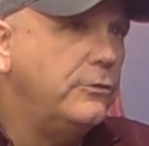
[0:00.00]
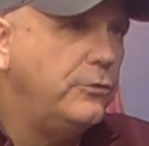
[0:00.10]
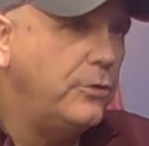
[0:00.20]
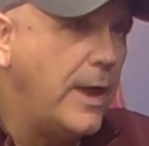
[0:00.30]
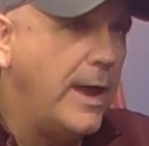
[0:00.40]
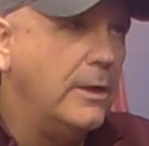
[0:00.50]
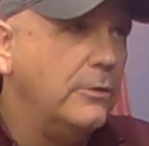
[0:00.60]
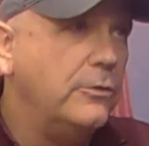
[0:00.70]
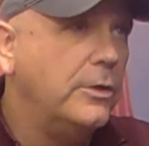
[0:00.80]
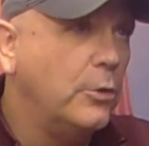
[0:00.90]

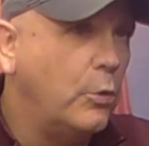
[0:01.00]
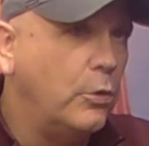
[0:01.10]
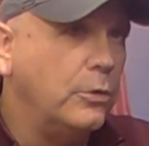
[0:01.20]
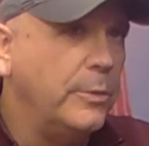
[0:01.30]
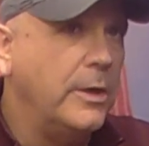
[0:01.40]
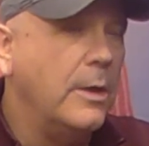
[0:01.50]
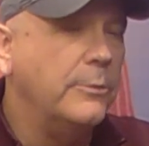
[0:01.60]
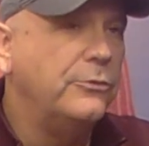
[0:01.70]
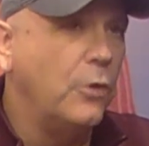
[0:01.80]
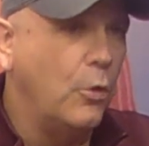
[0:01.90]
change in order to
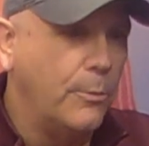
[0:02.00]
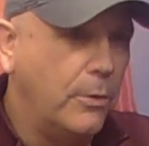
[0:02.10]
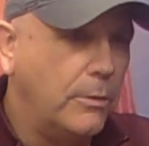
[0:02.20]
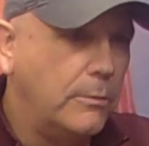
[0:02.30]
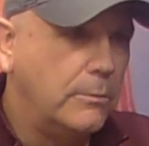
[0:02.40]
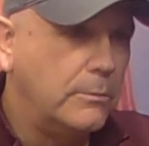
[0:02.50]
become sober.